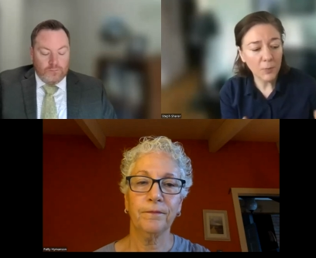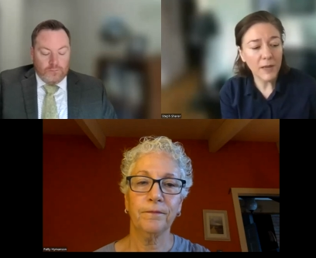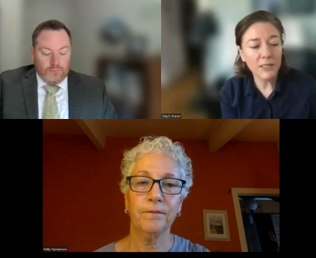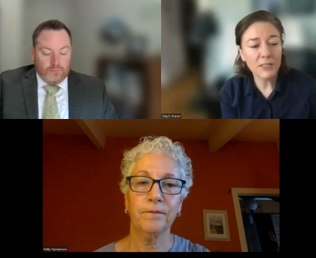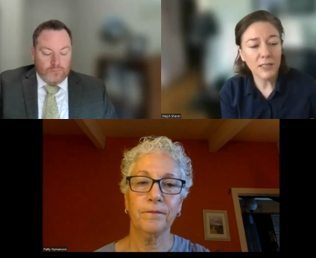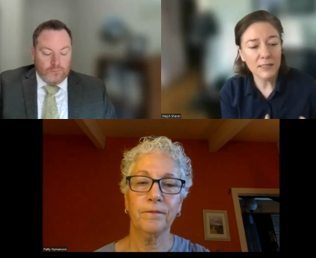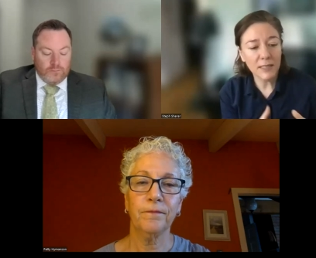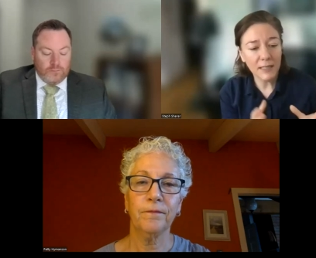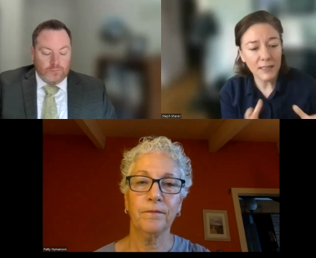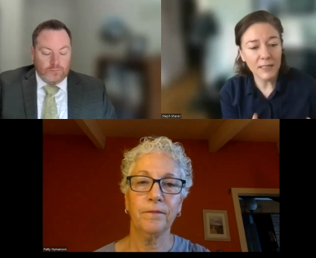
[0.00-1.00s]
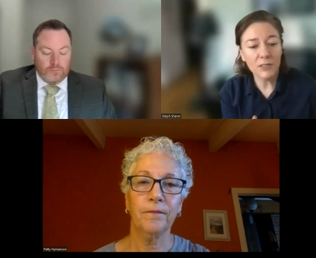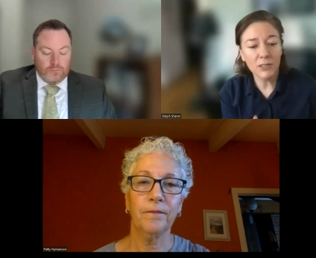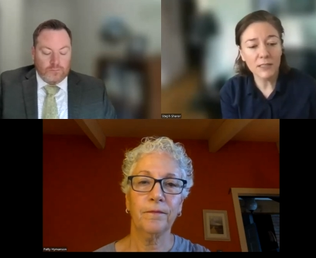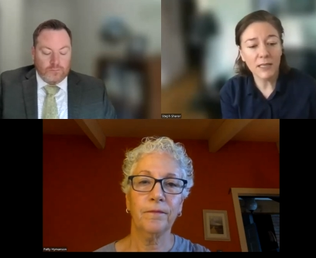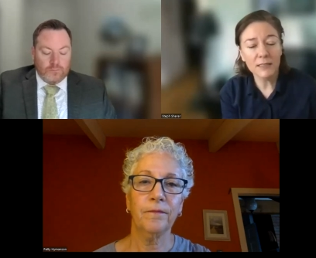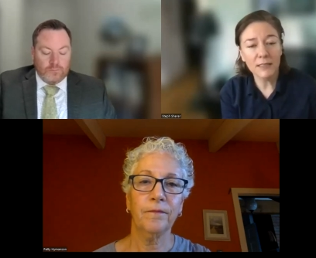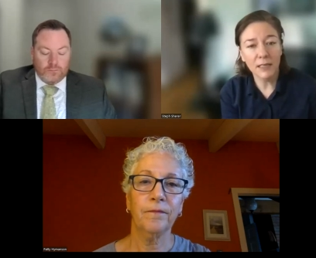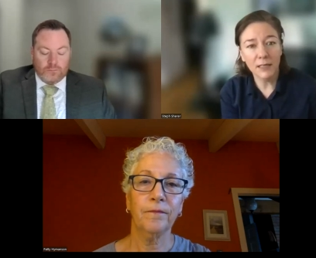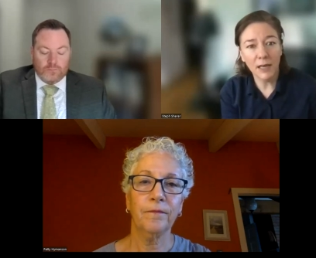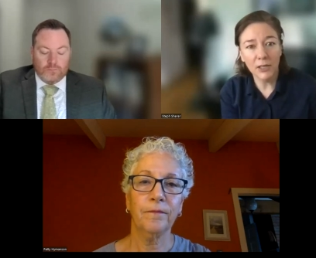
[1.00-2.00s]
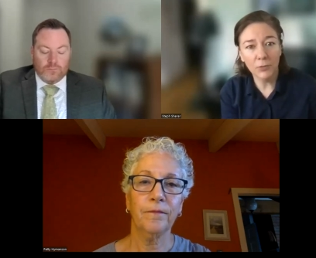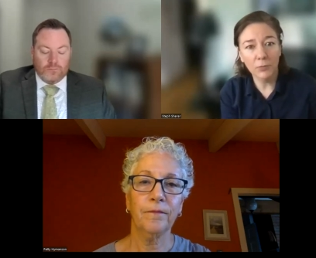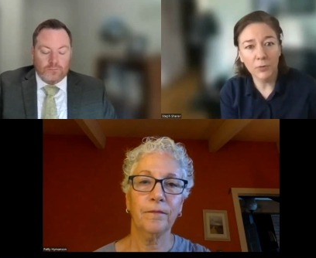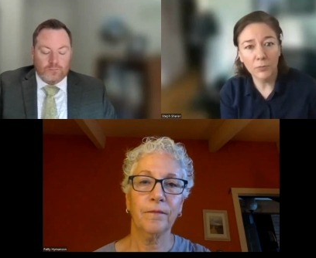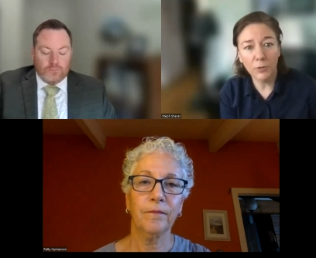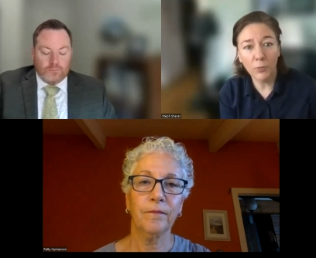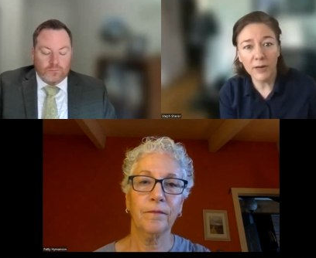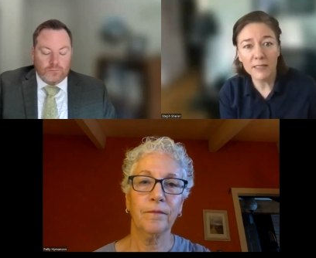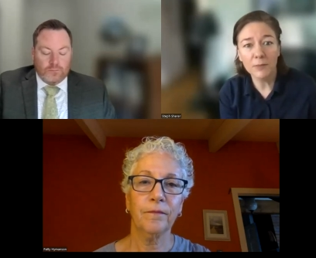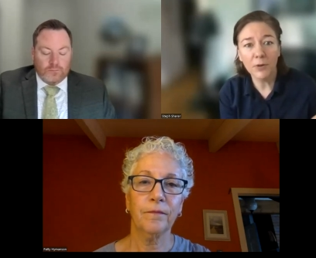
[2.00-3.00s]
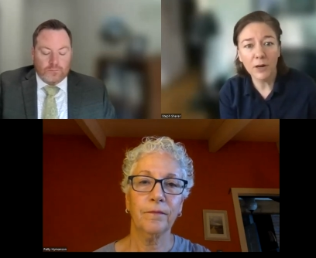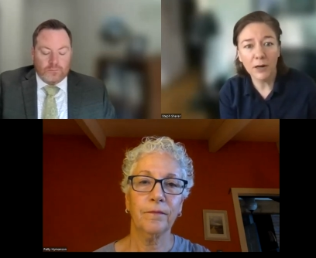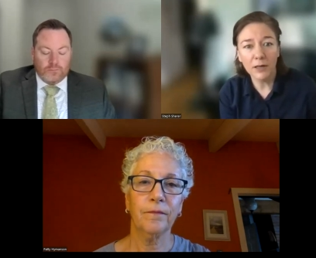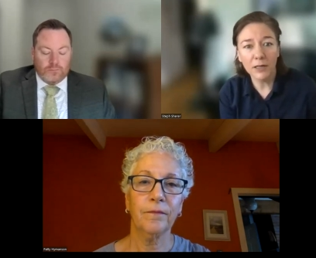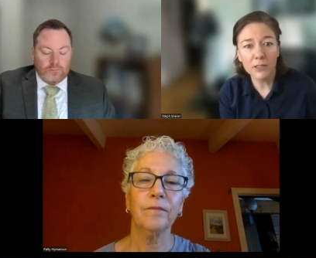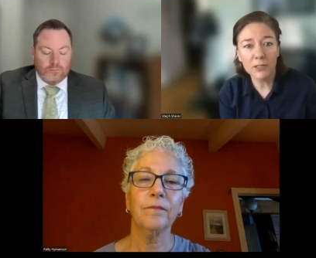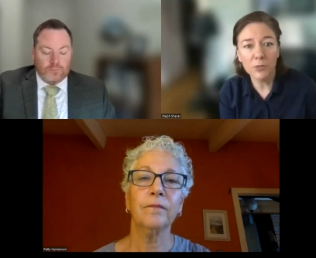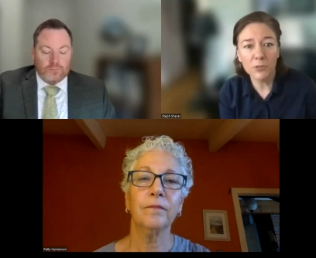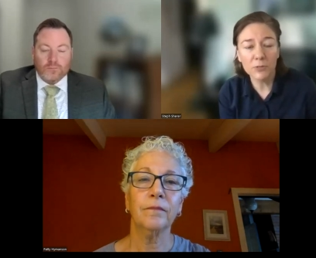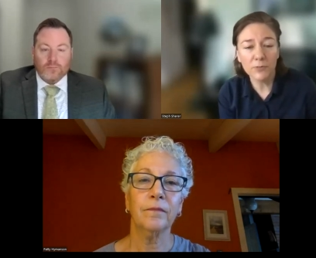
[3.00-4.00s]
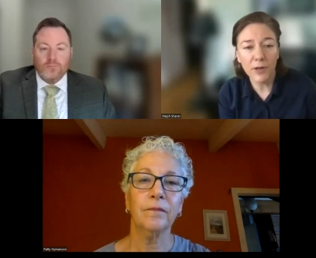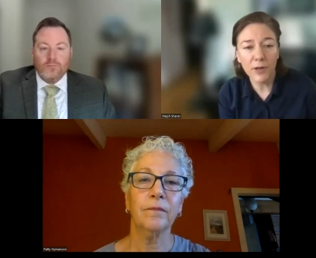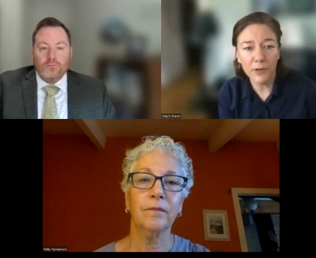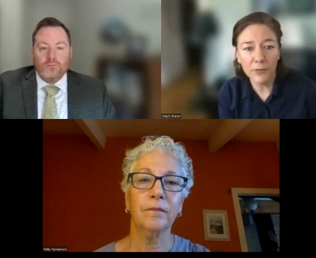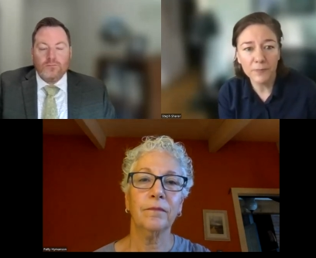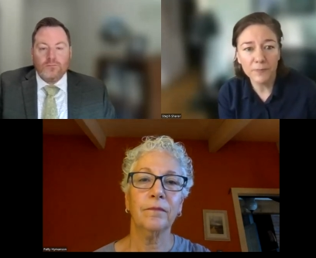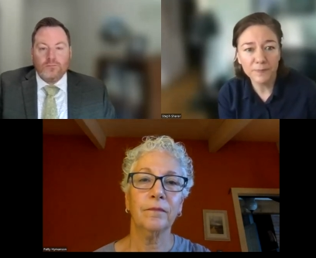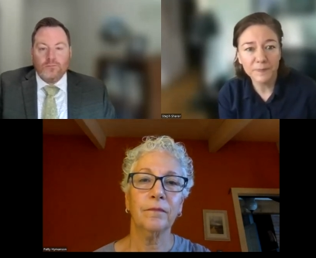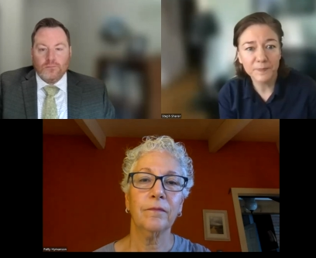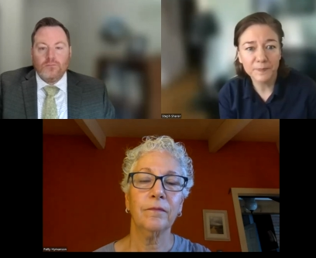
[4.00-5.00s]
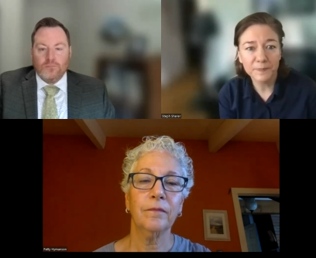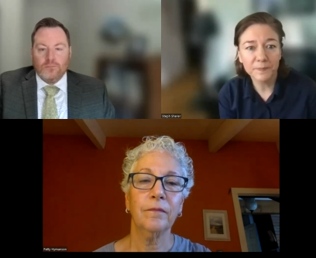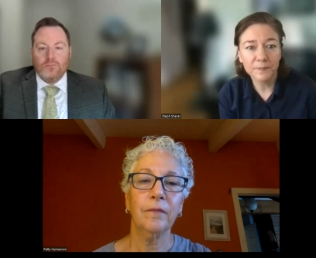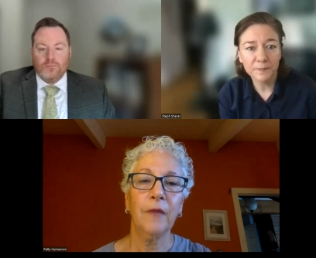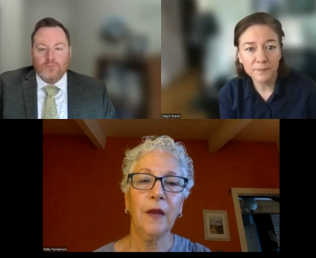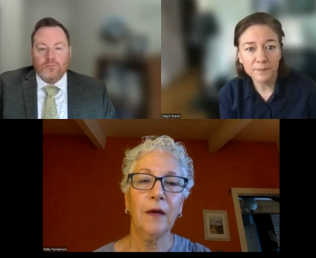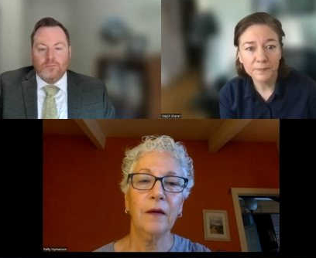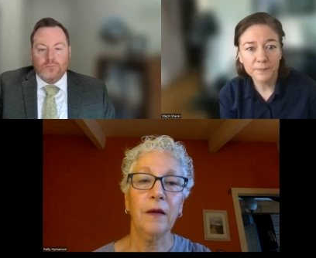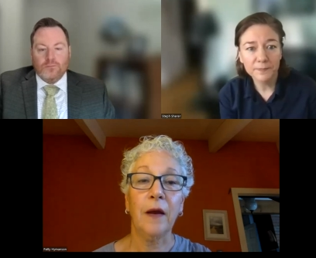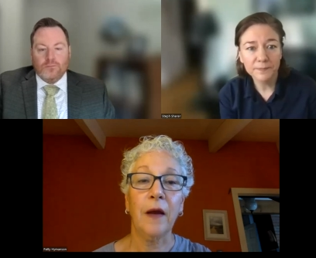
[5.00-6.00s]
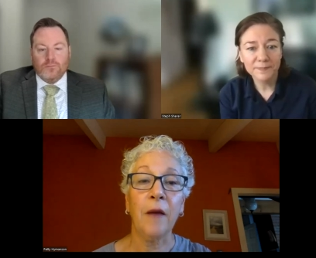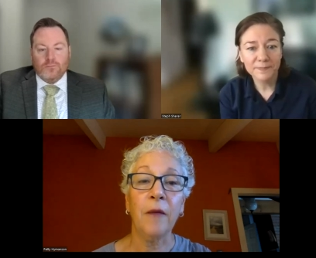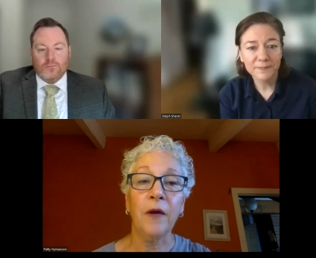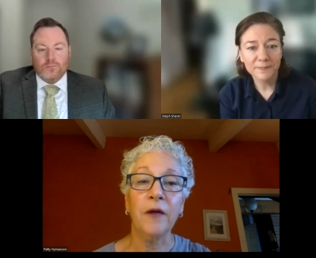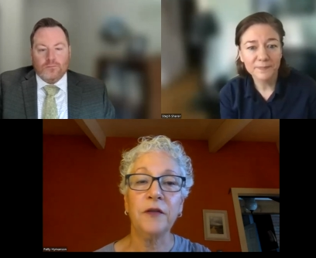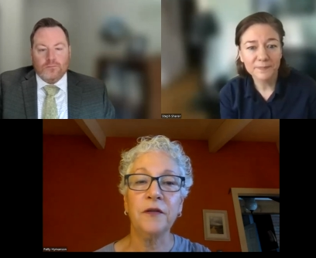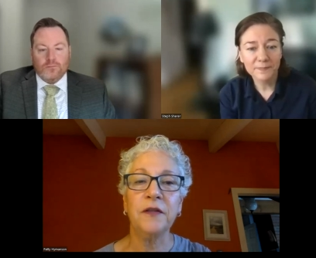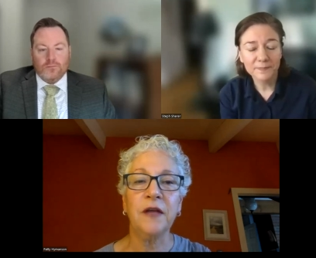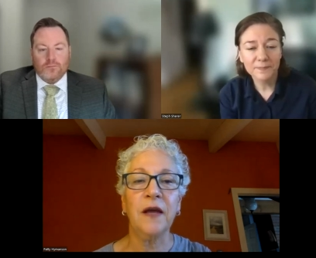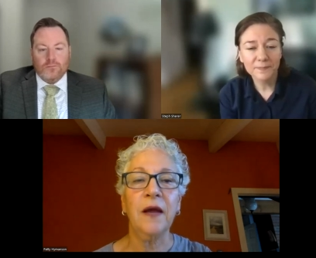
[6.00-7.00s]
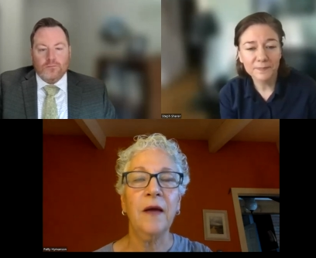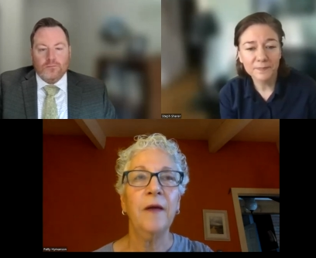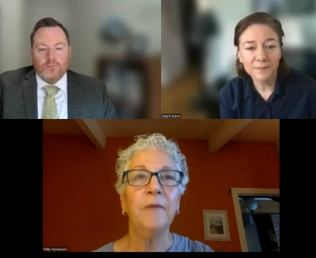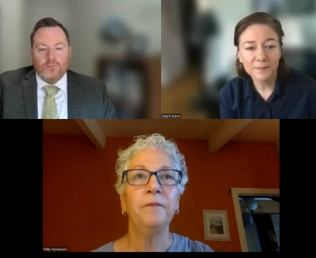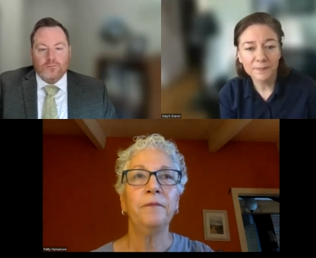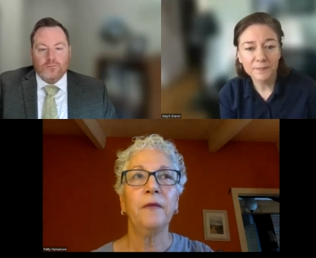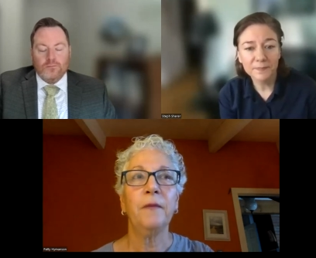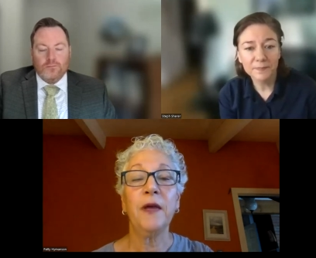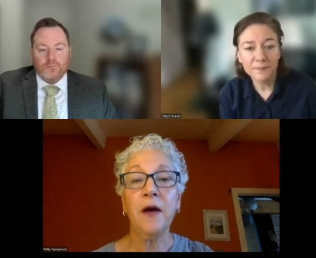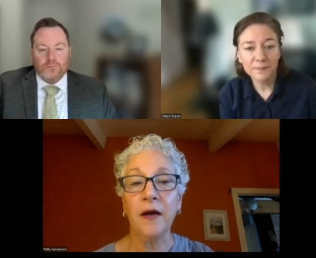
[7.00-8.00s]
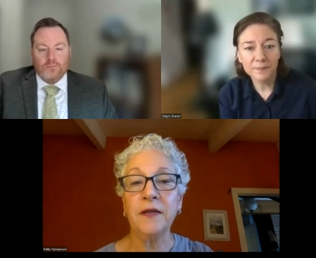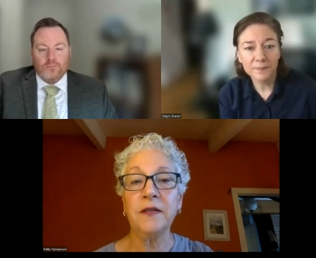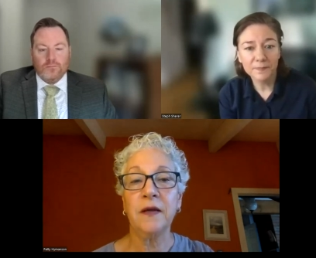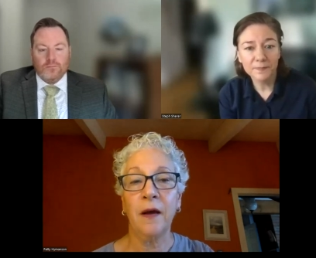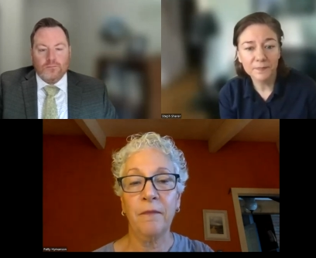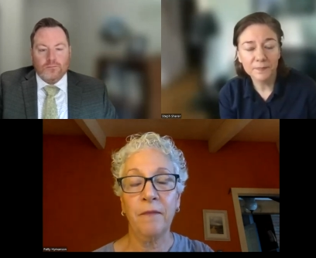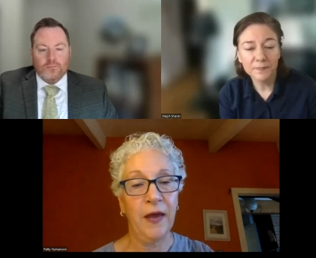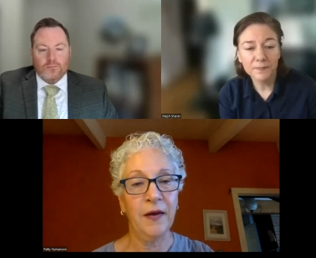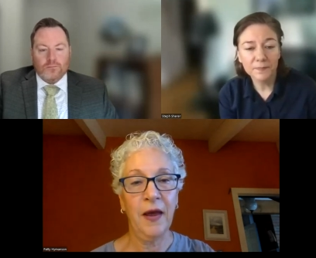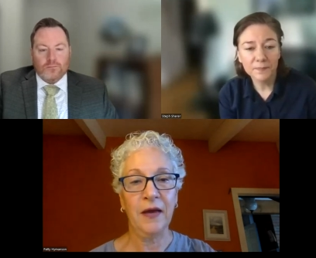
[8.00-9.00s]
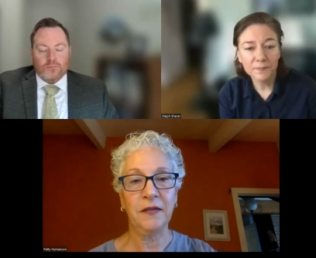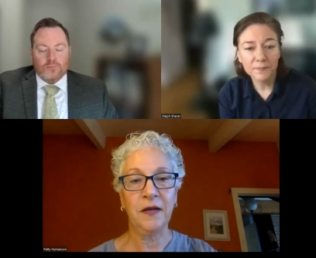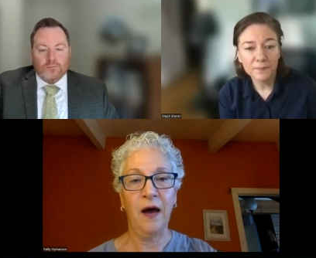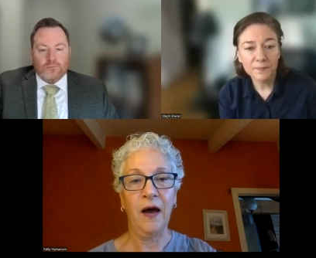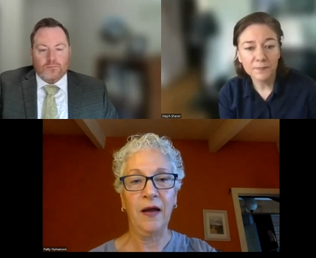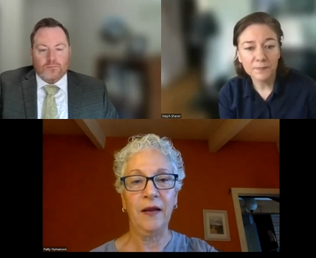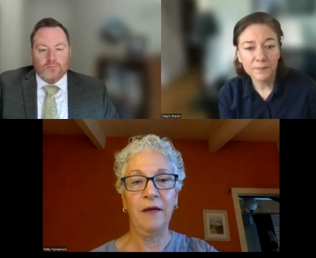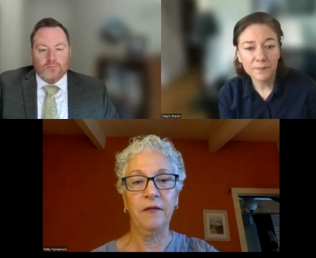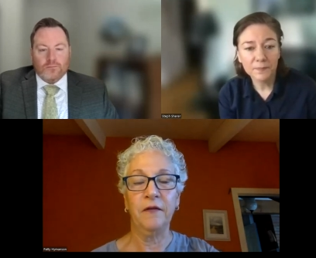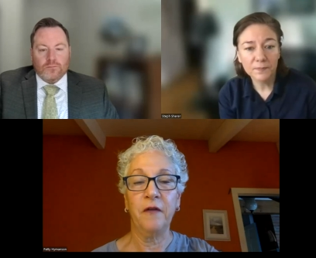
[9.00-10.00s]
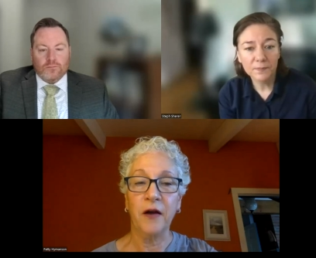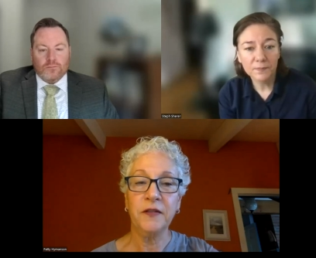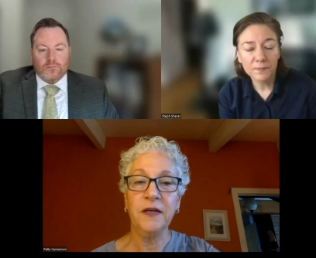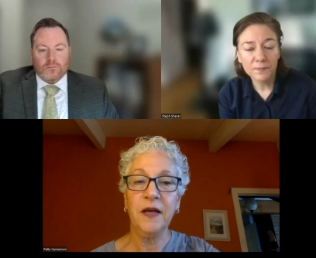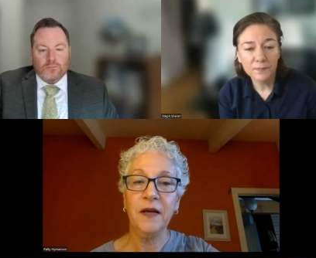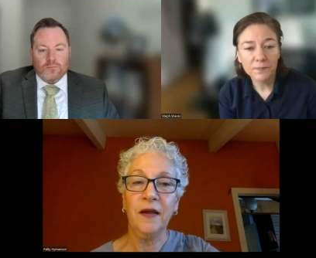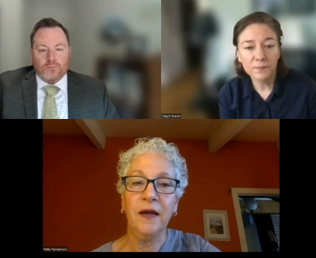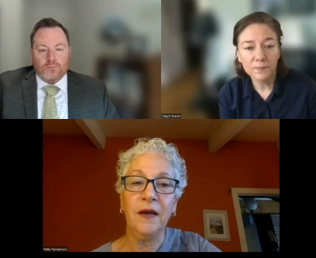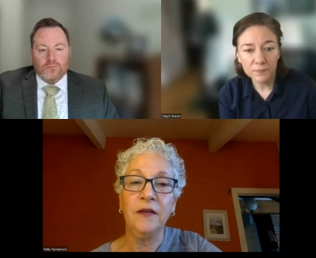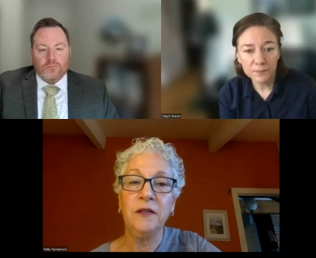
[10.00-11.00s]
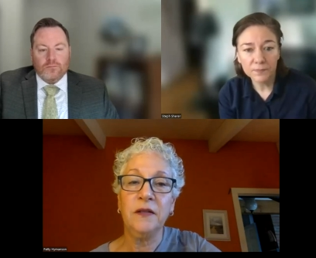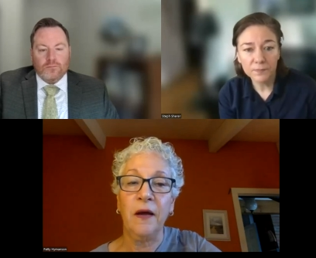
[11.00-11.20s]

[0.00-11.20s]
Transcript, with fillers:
Speaker 1: patients like these are tested and you, you raise the bar, consumers will follow.
Speaker 2: Yeah, I would also say because uh, Maine has a high level of arsenic in its